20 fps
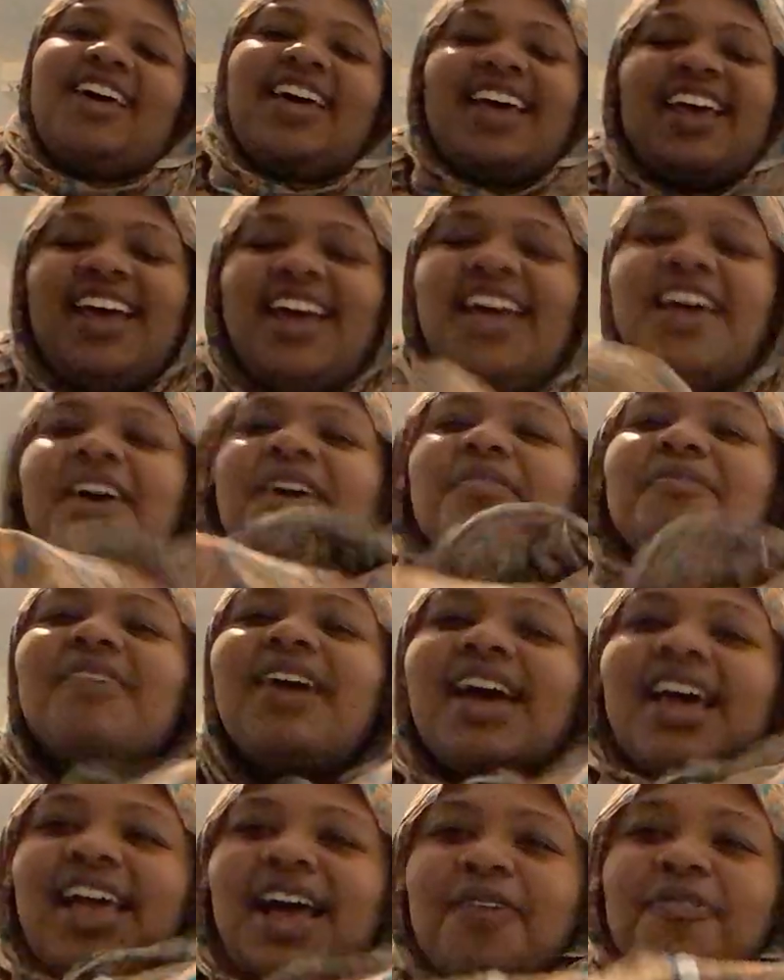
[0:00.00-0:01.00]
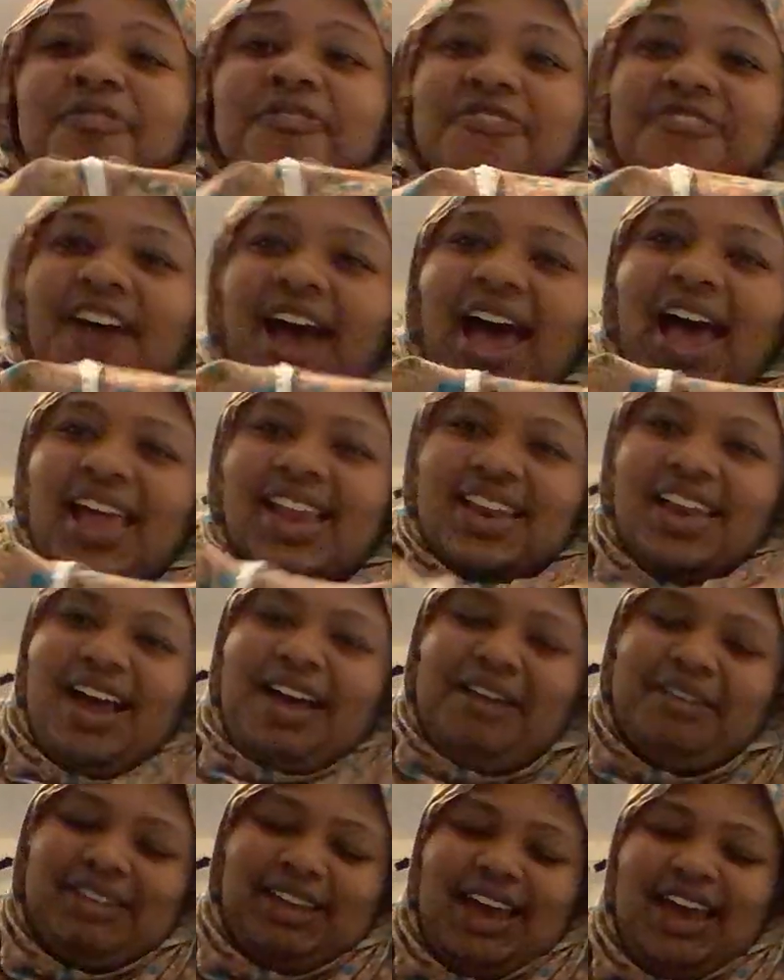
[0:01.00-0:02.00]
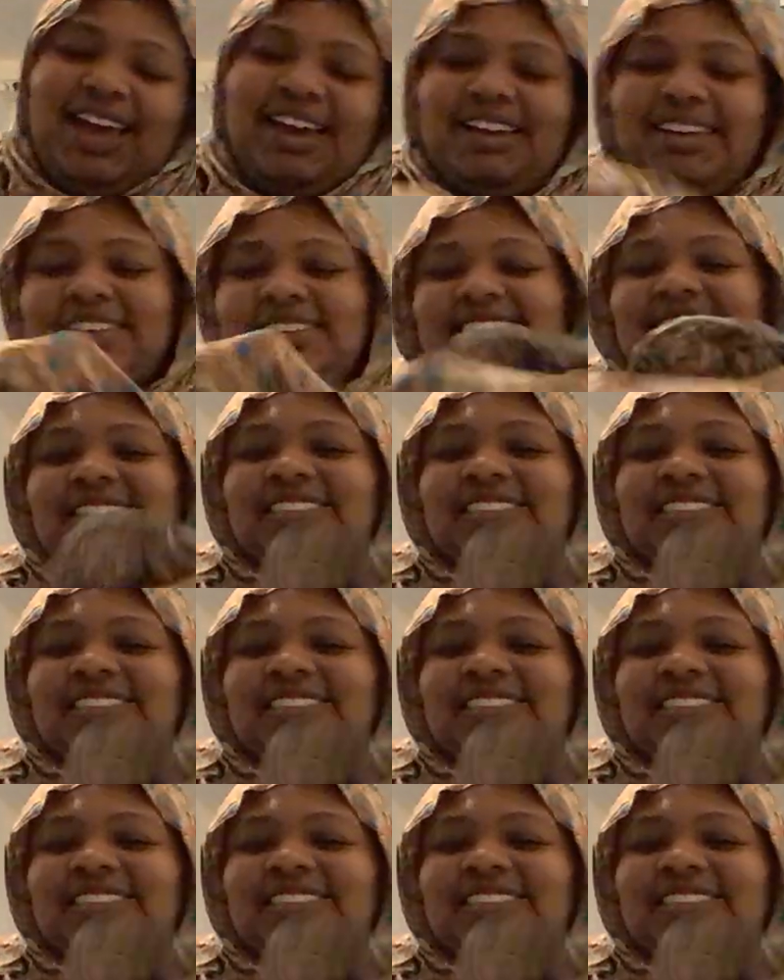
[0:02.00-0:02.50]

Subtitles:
but I'm fat now. Like,